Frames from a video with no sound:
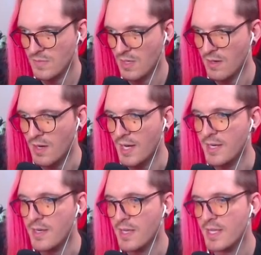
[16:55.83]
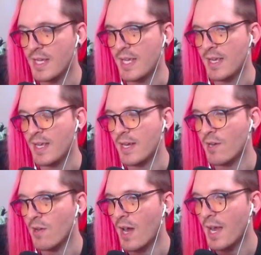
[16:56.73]
Alright, nothing
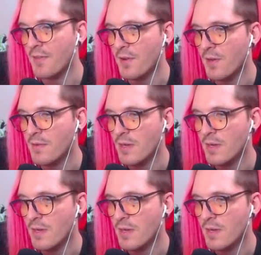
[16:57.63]
here either.